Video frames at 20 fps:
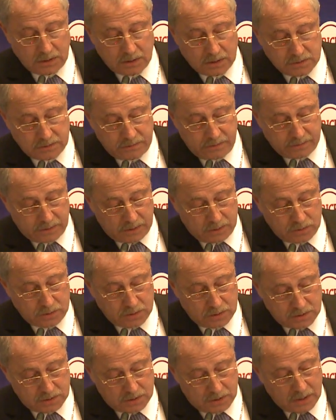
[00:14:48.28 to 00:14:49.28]
They
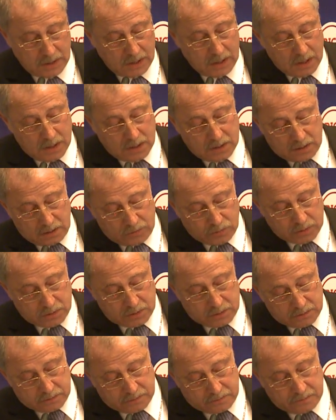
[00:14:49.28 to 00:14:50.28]
do their
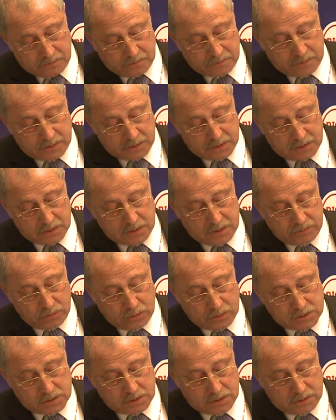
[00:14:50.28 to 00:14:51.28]
projections,
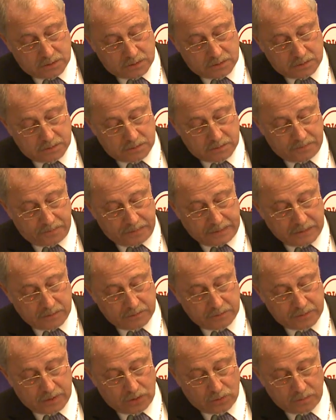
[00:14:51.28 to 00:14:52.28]
and
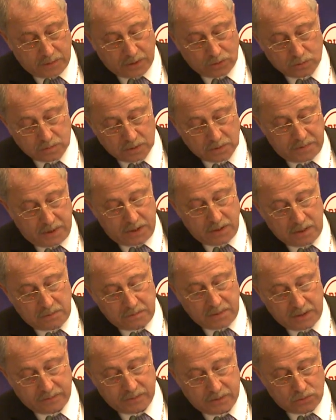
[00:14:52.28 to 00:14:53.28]
that
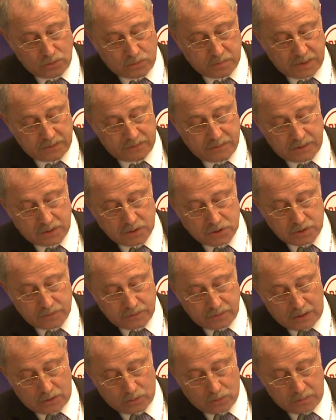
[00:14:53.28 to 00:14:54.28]
analysis is
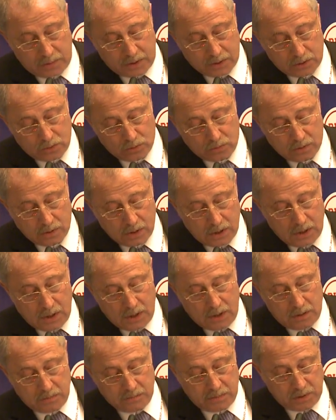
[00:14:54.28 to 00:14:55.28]
used by all countries,
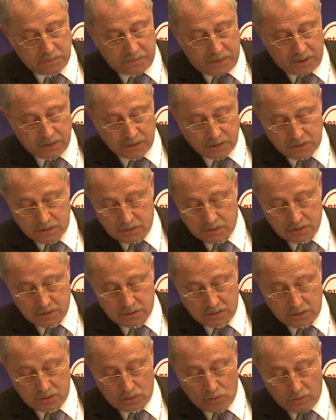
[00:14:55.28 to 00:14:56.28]
all economies of the
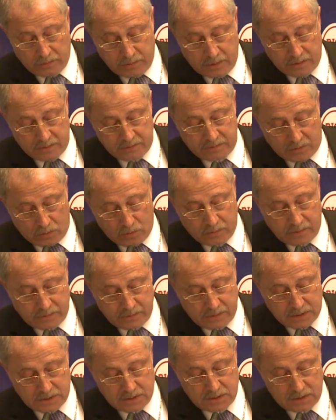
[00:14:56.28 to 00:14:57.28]
world
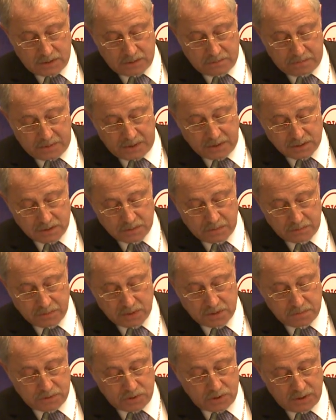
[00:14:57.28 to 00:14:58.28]
to
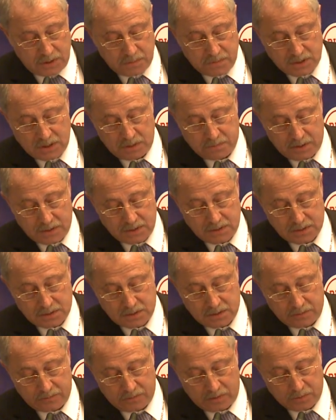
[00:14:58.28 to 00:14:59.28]
plan their
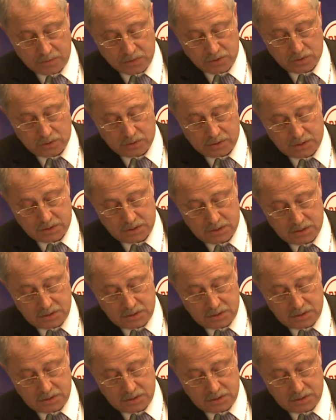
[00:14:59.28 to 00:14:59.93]
activities.